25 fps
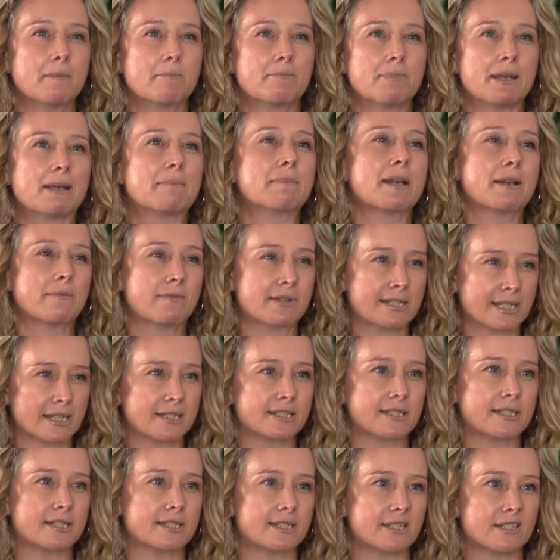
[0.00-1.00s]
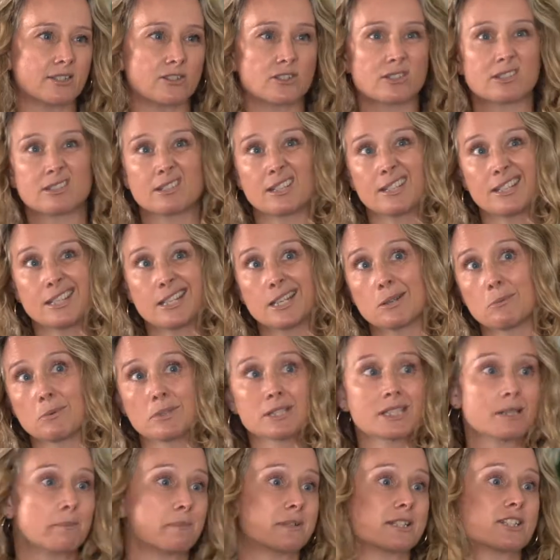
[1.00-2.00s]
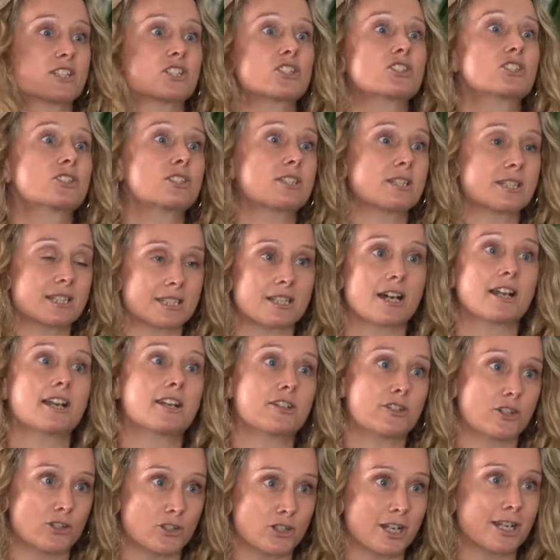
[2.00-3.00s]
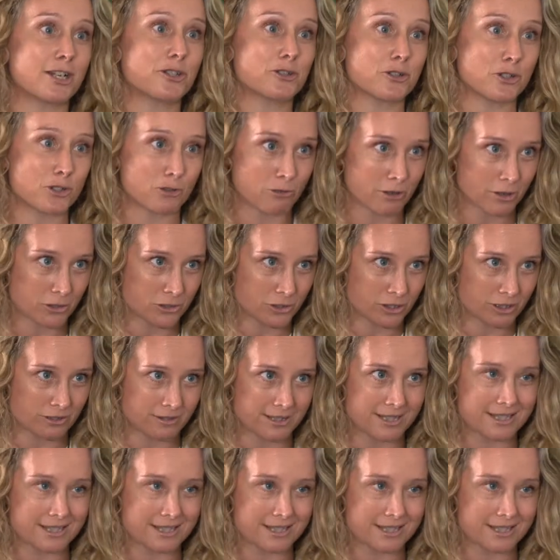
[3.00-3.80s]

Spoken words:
being made redundant in just a year when someone's decided to change a structure.